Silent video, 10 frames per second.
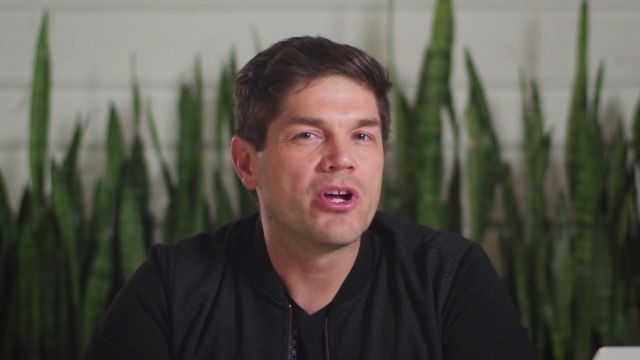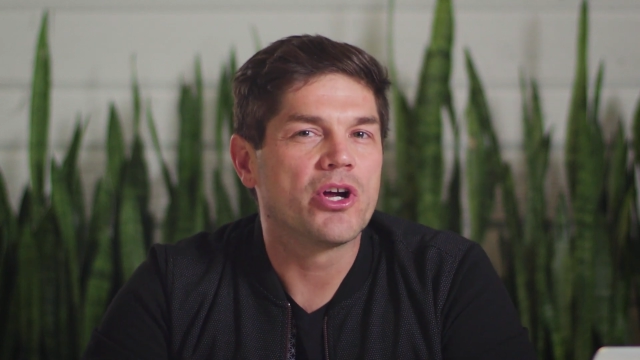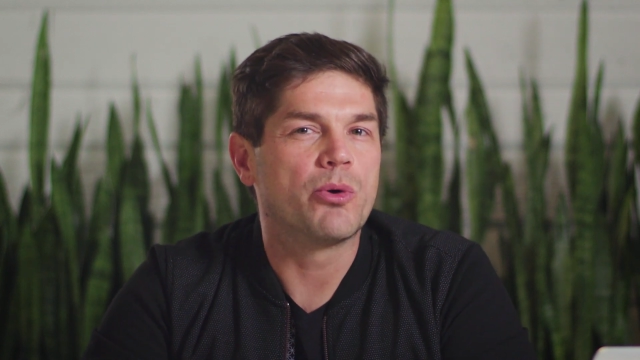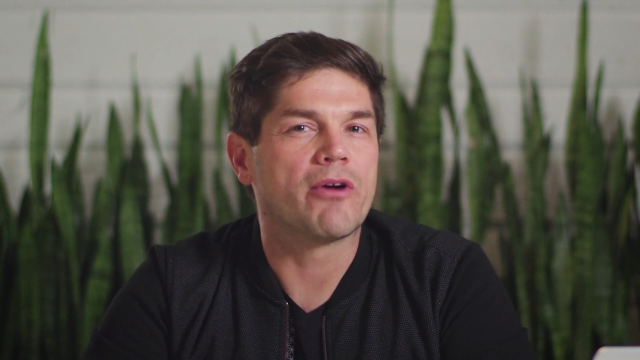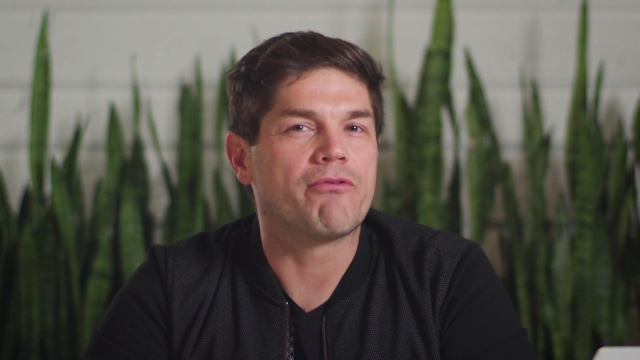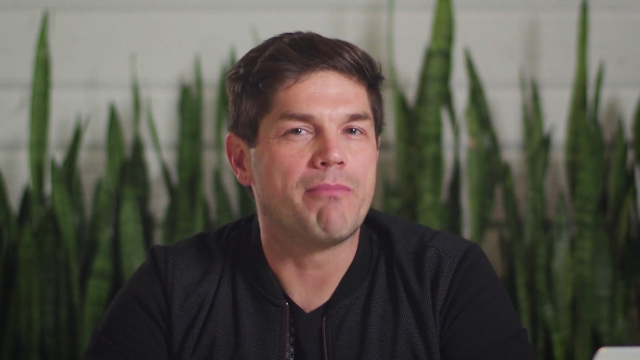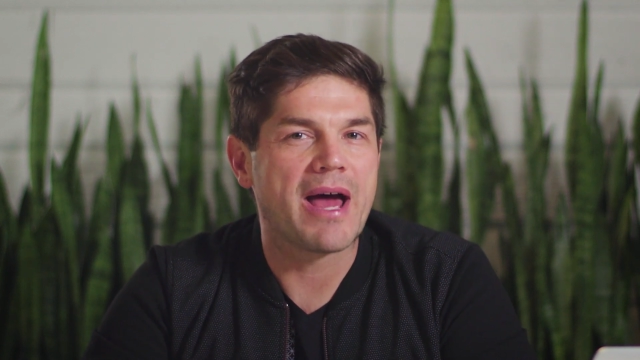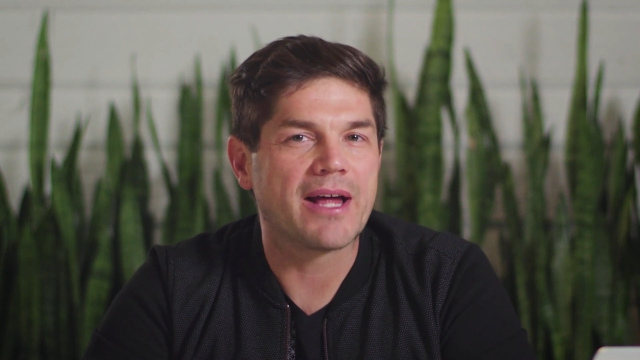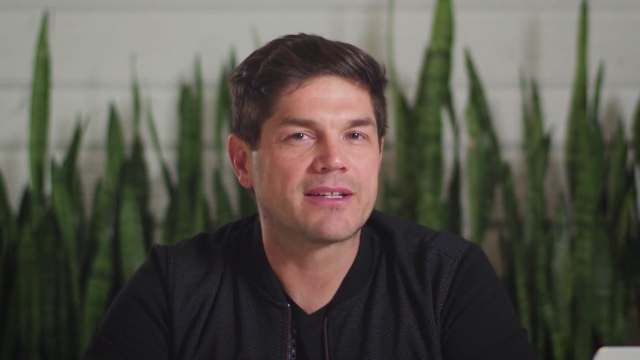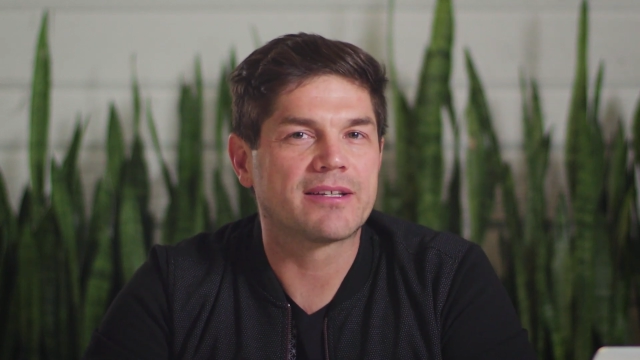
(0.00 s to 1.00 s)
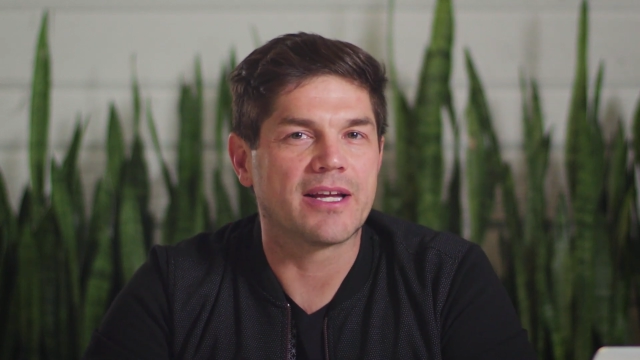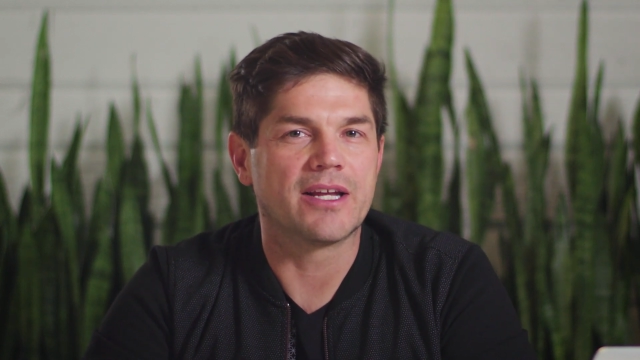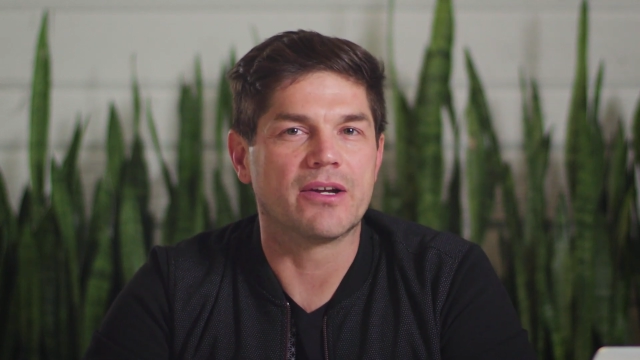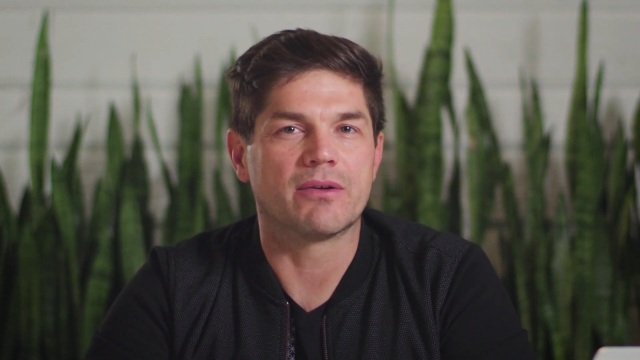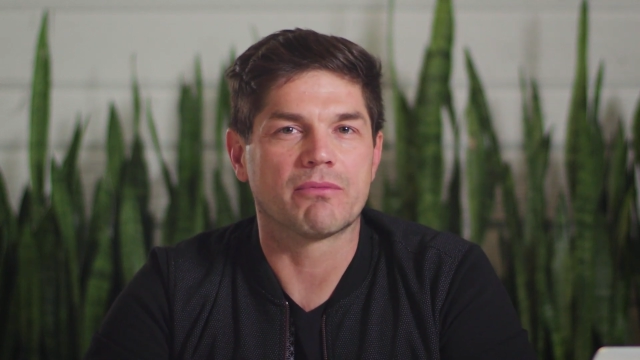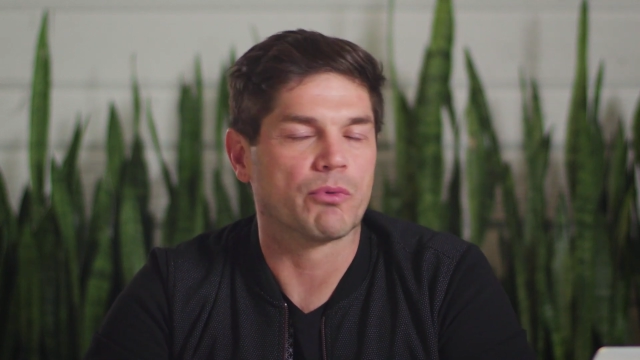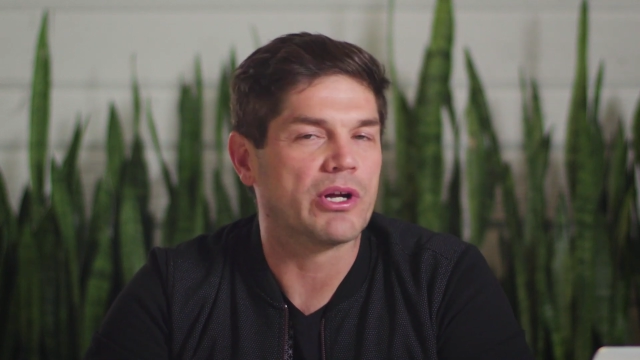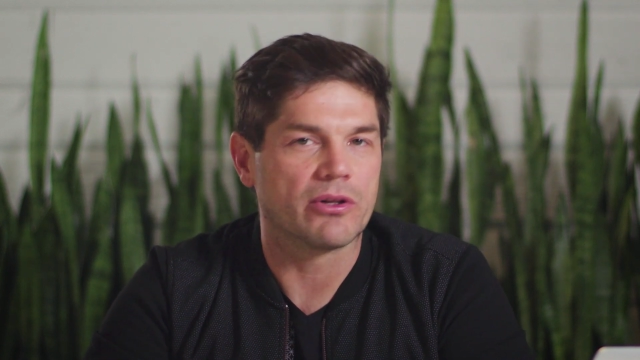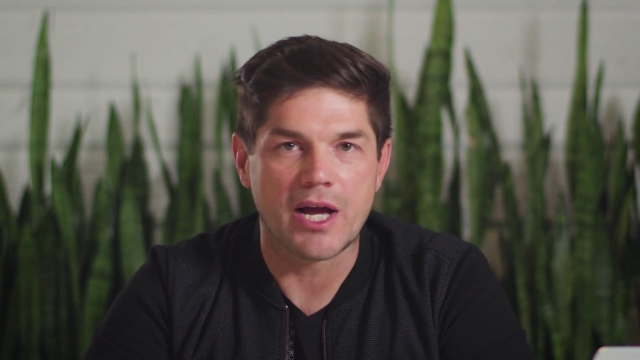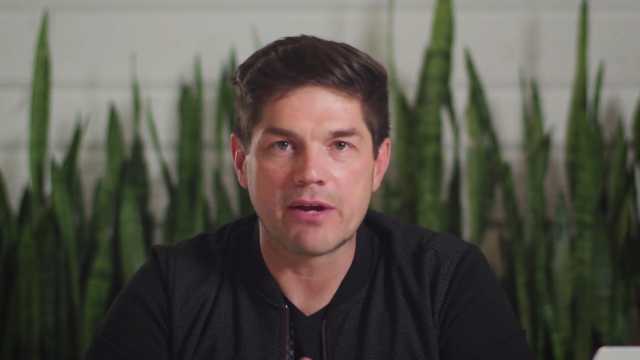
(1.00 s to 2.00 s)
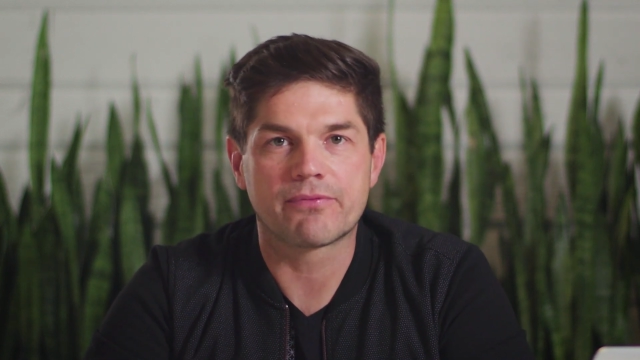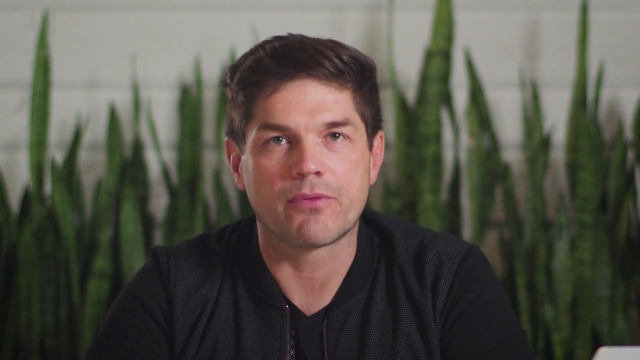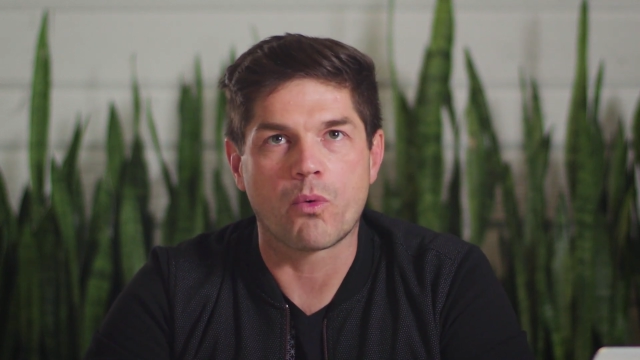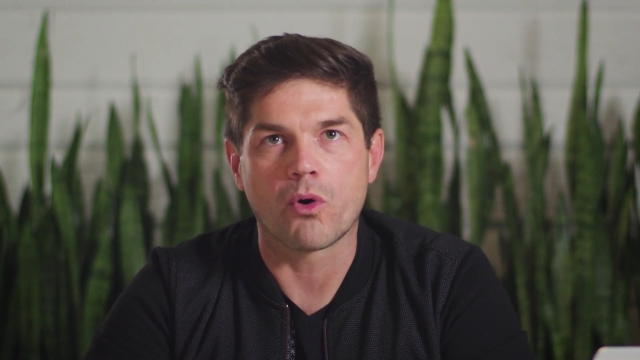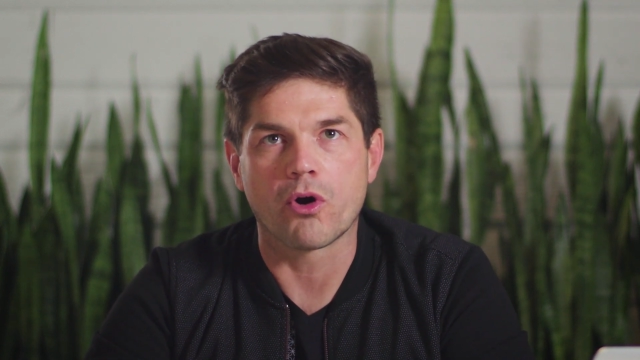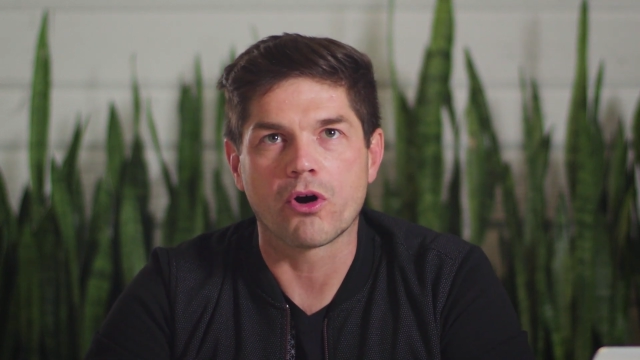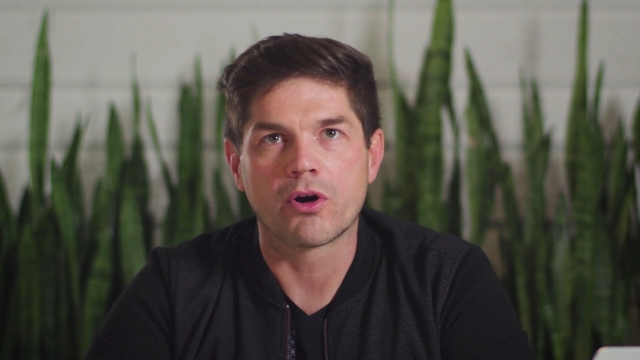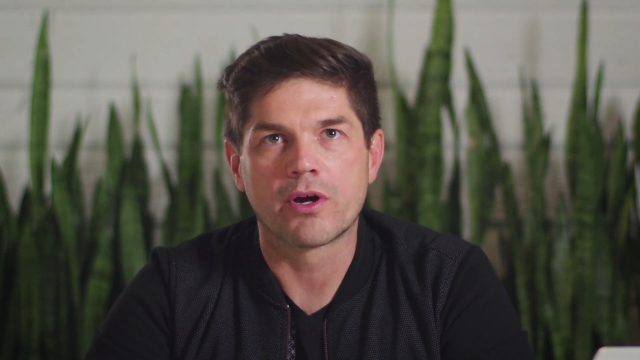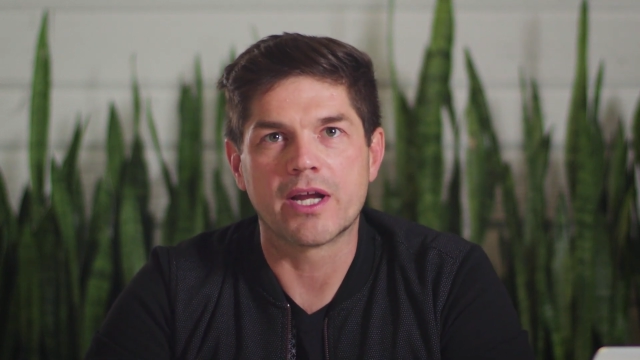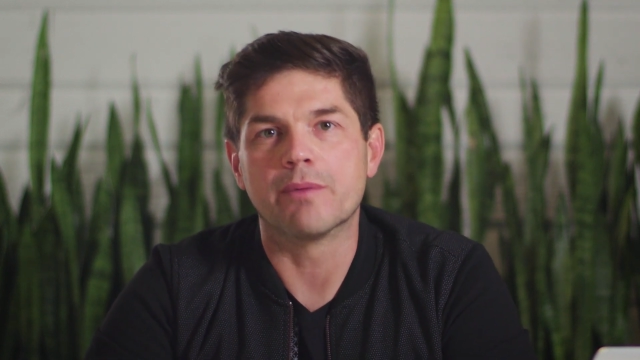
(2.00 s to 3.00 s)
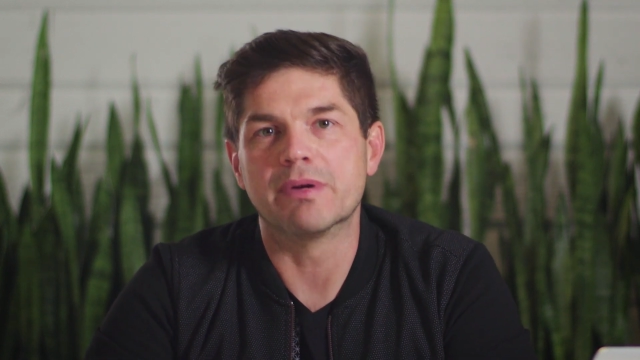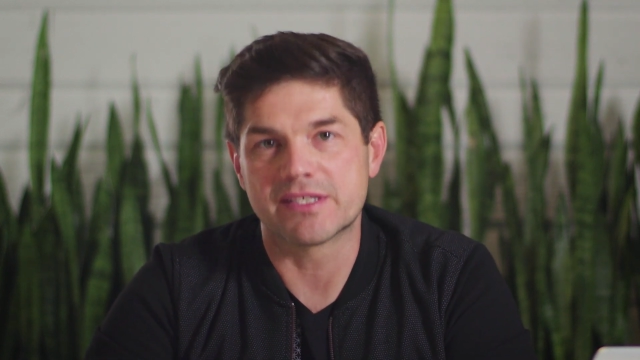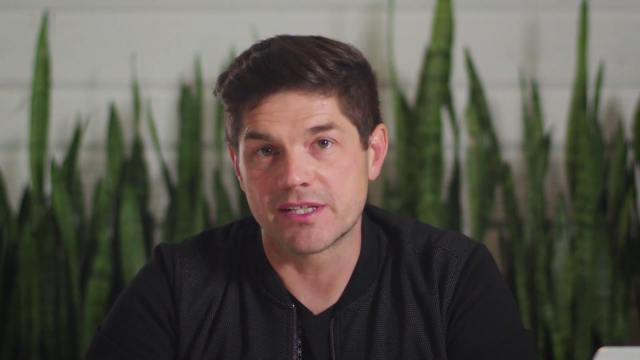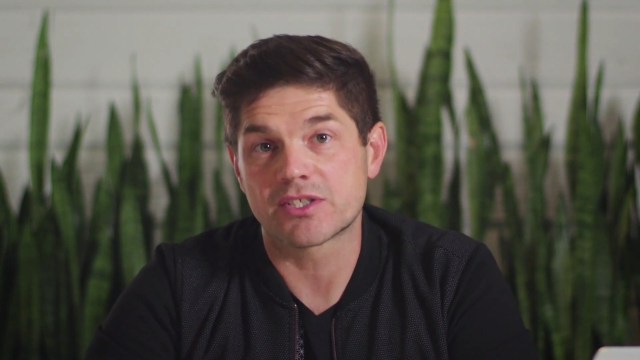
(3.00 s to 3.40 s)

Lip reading: who I've met in real life or in a business